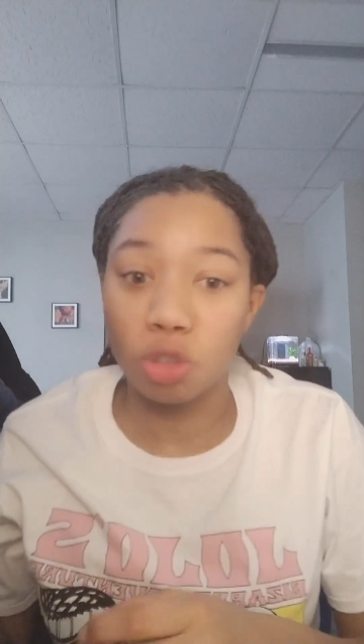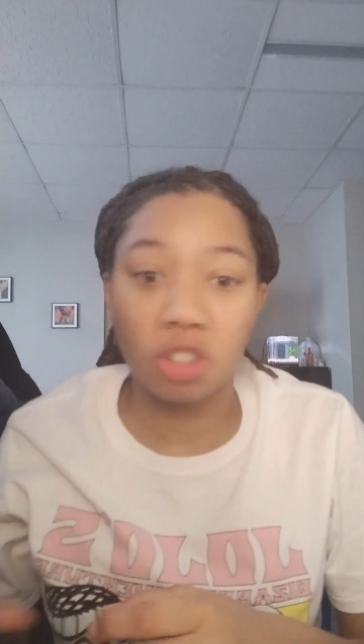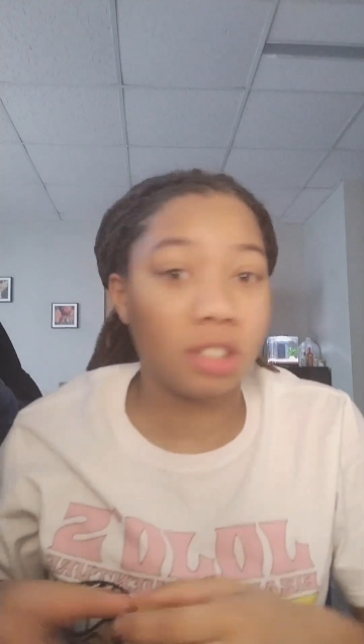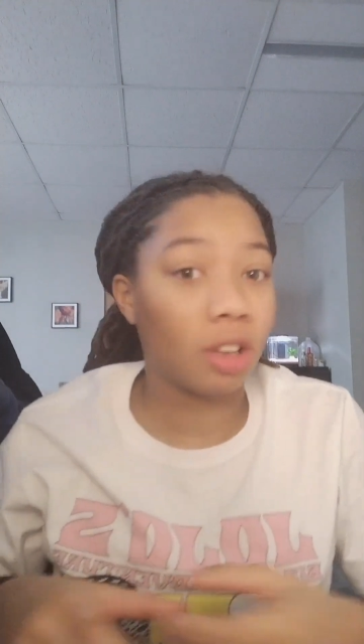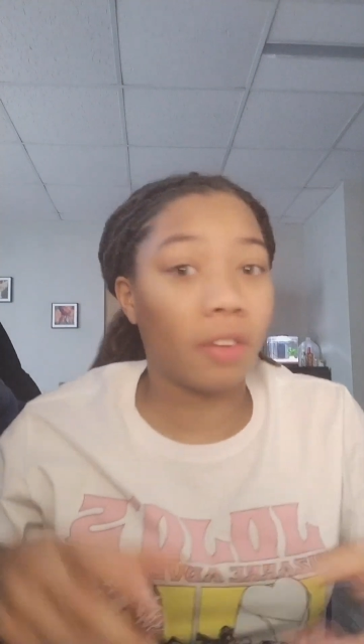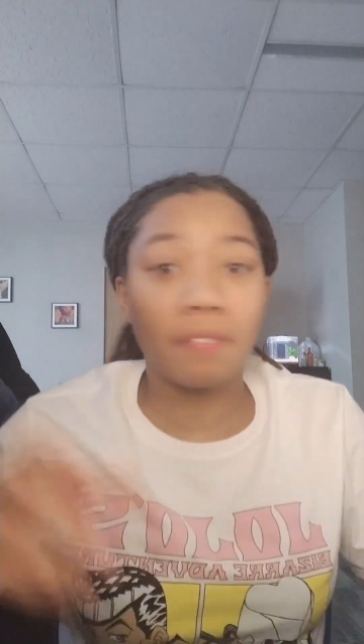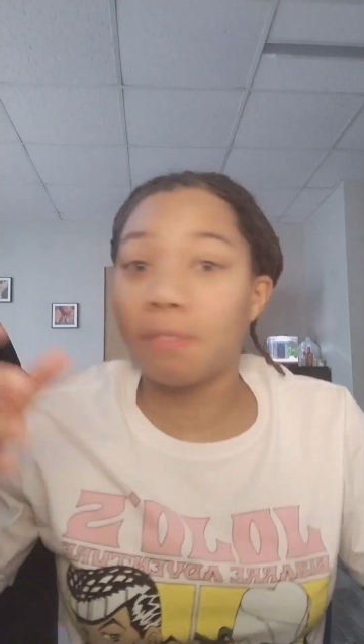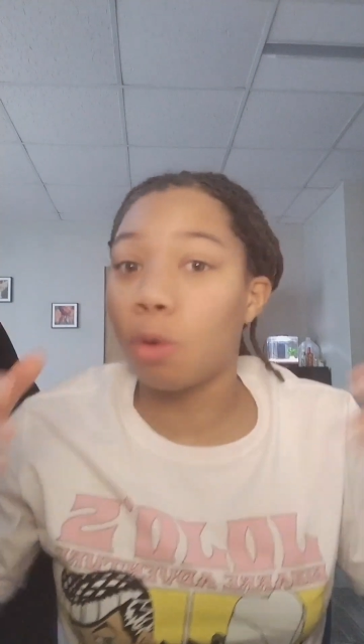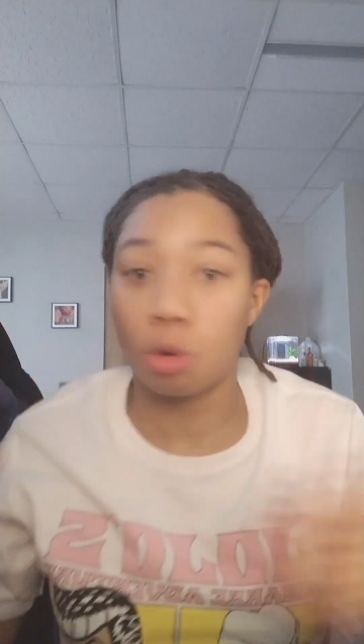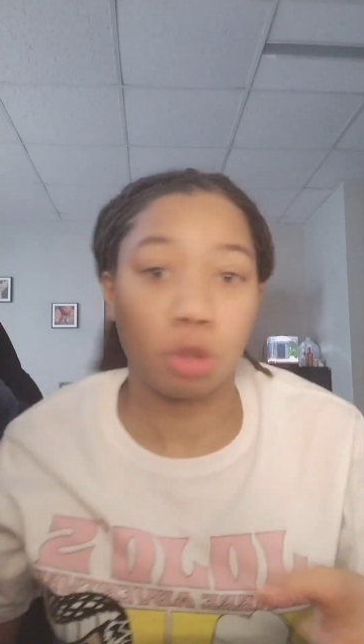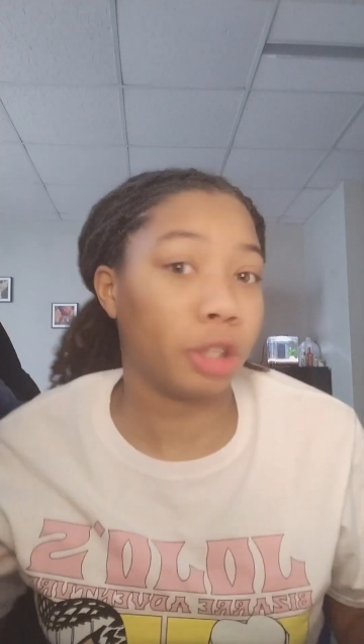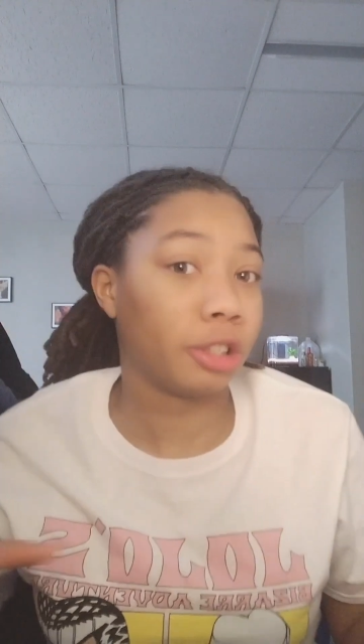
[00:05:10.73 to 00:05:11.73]
she takes out a
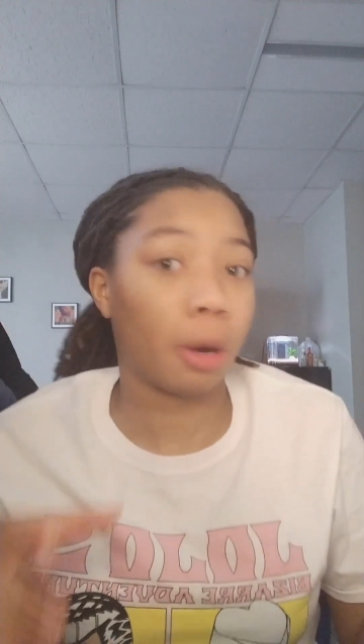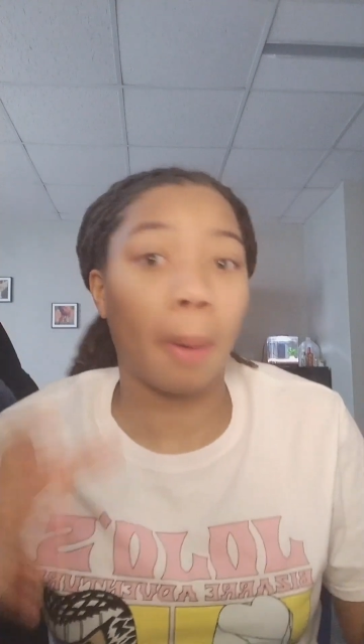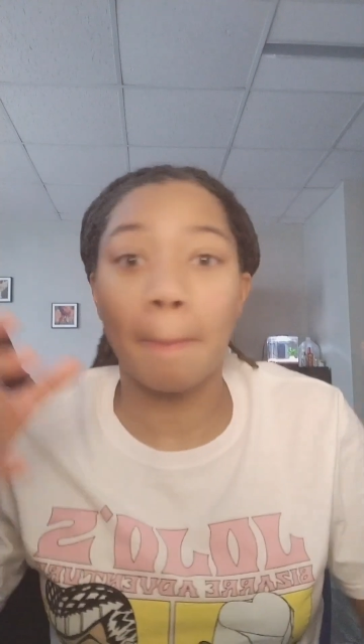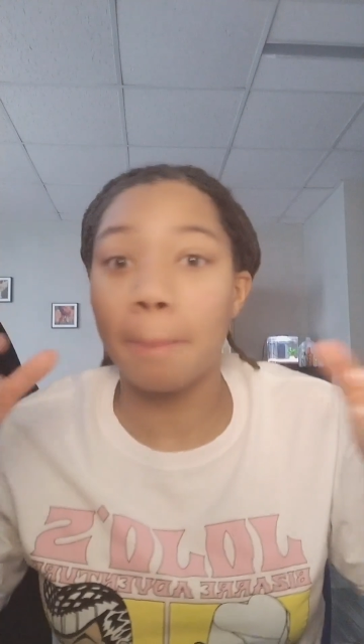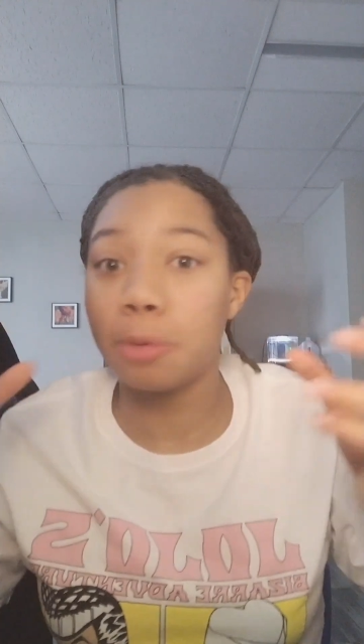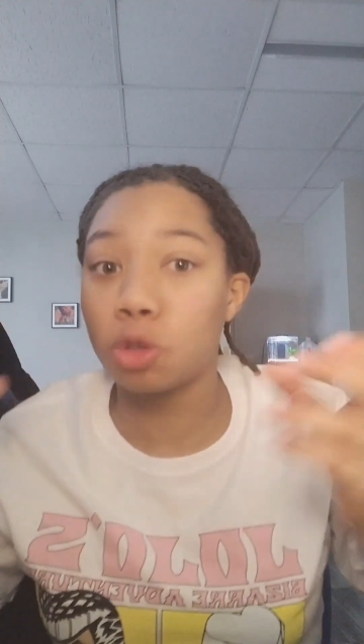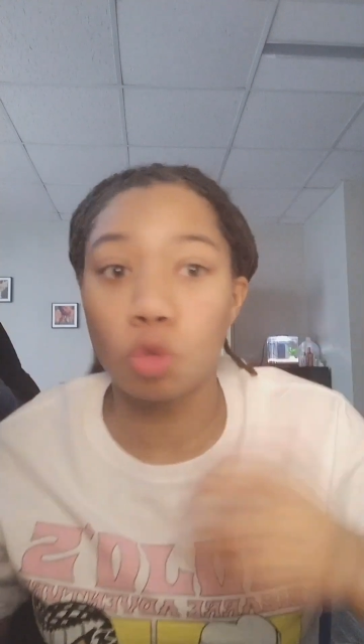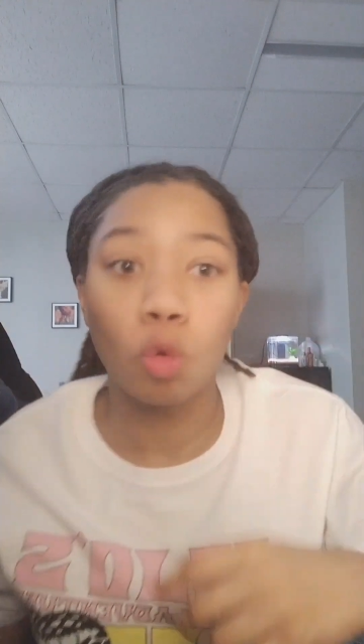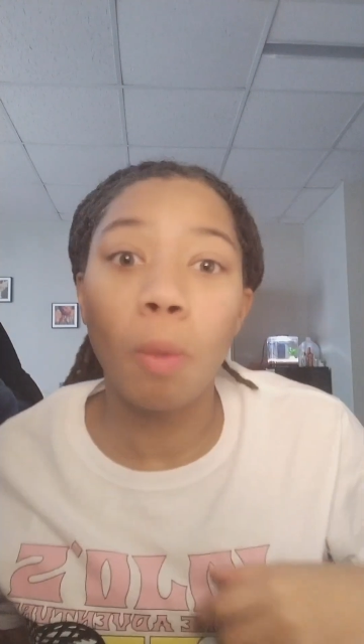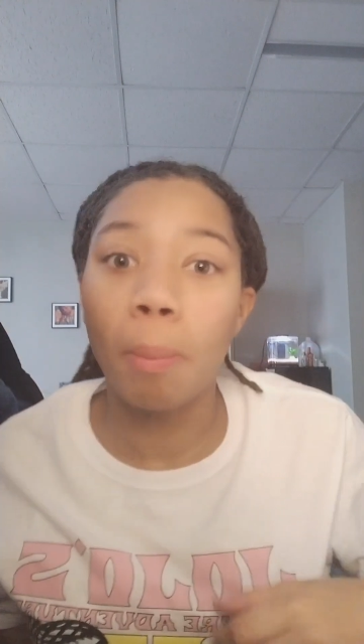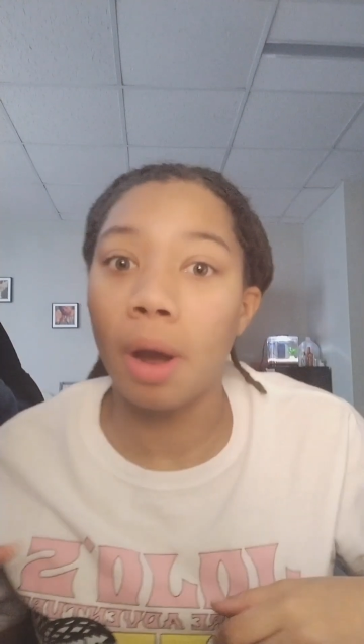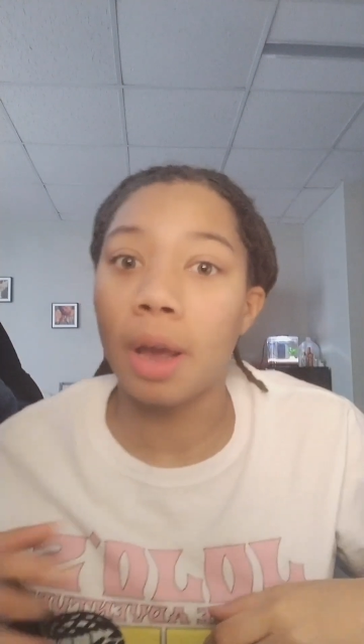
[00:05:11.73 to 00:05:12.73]
folder, she takes out a school
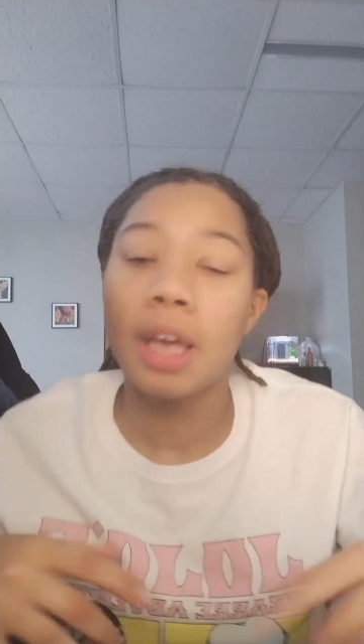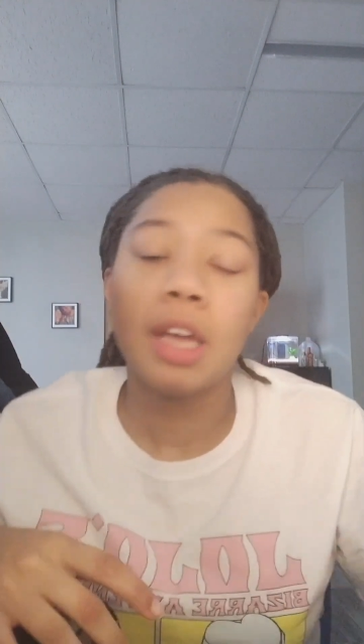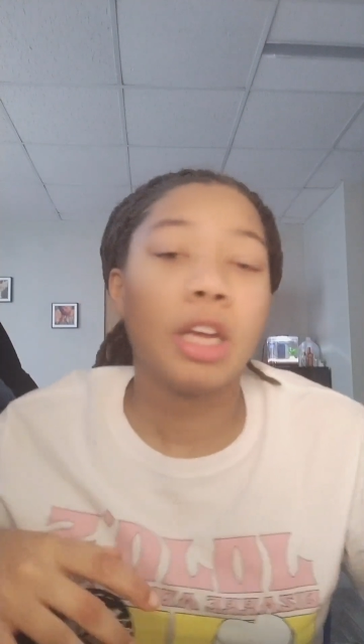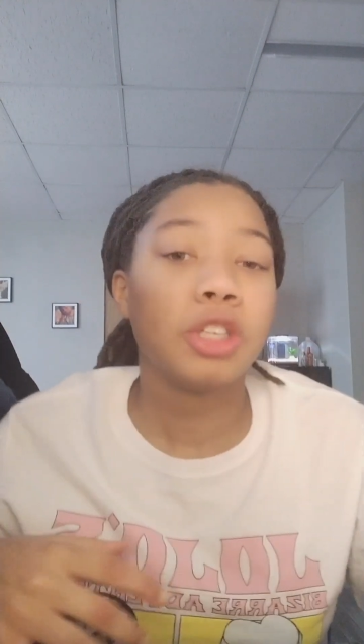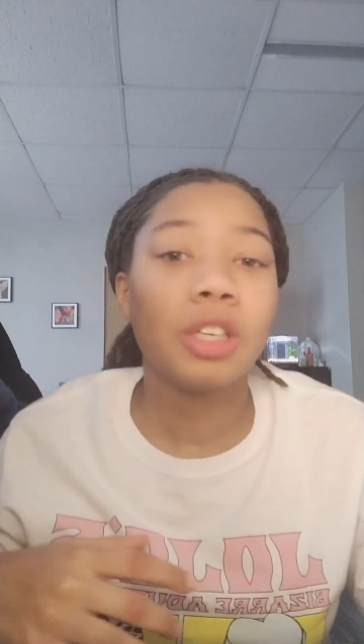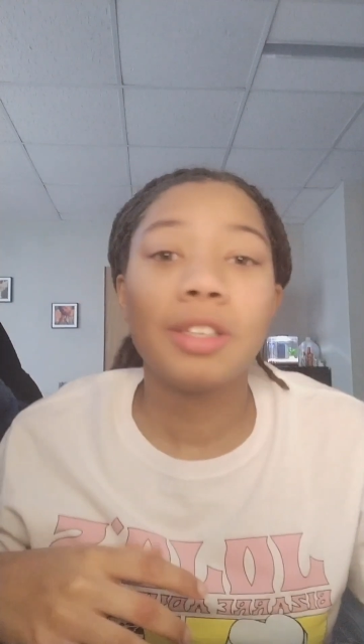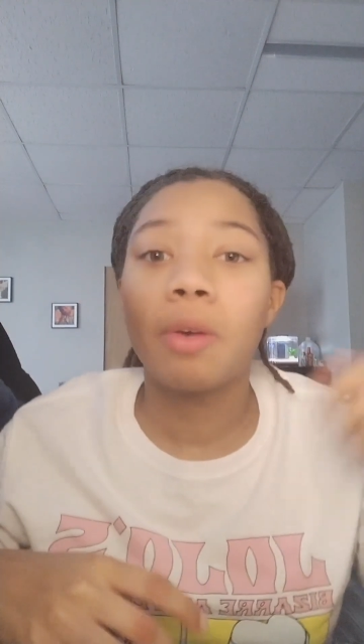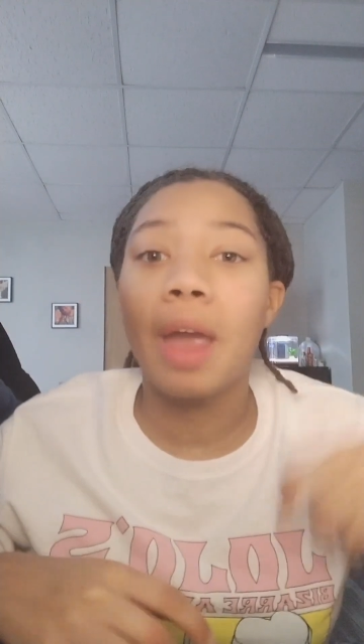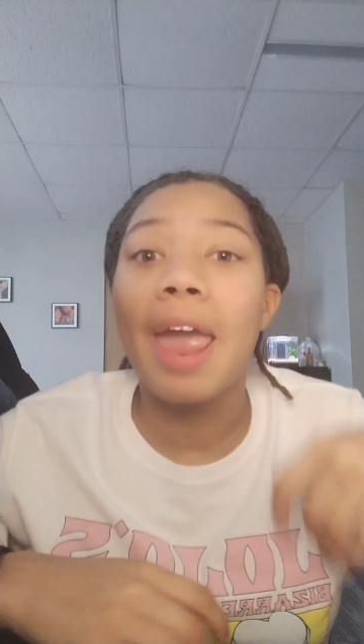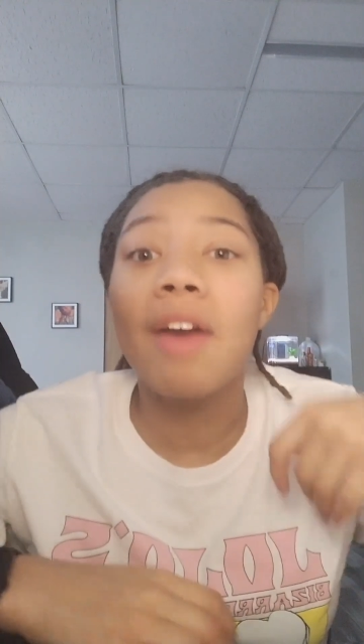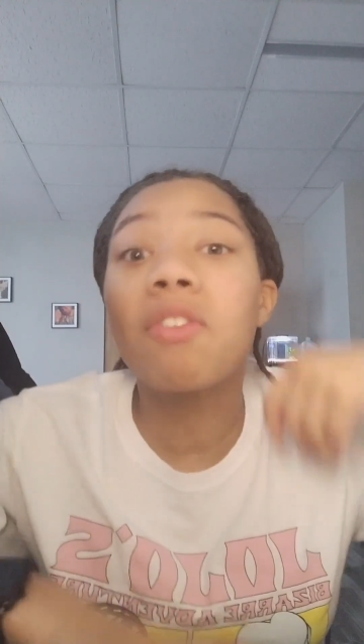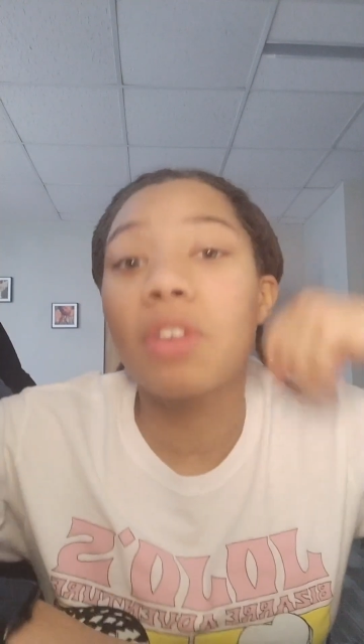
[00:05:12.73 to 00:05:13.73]
book, she takes out
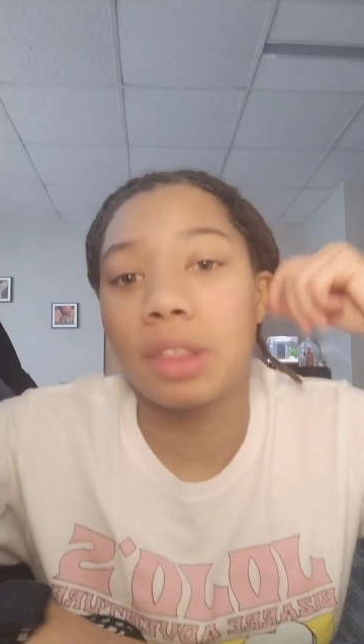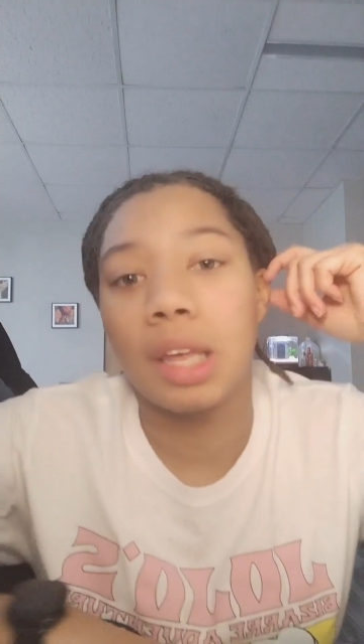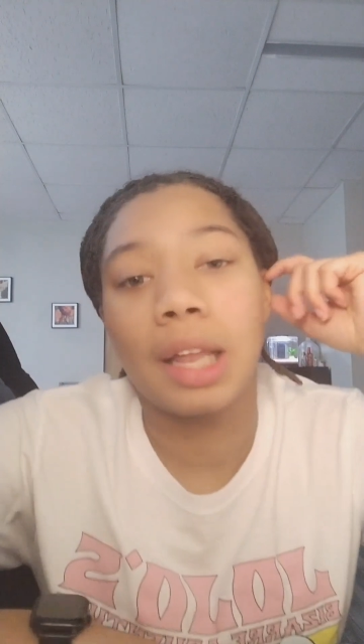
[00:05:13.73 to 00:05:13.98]
everything.